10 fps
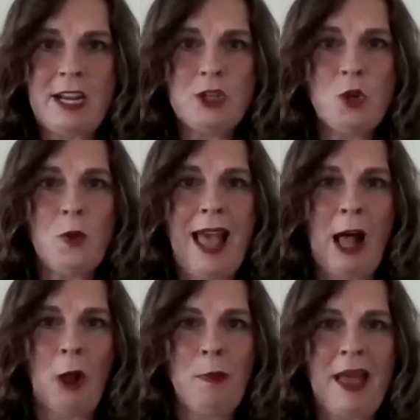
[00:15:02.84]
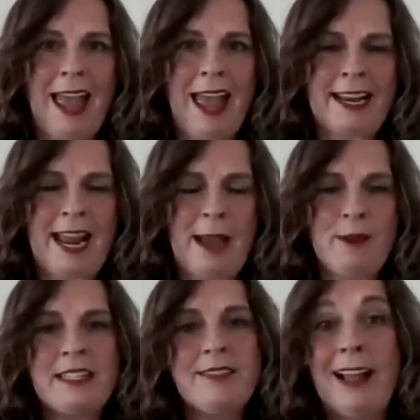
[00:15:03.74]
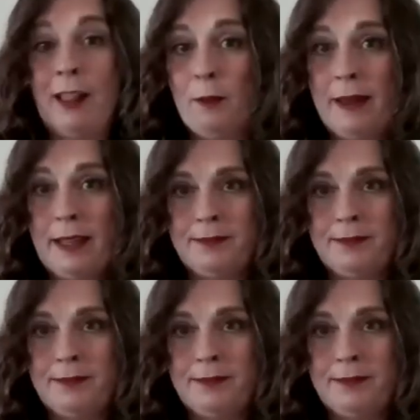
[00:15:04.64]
to help economic development?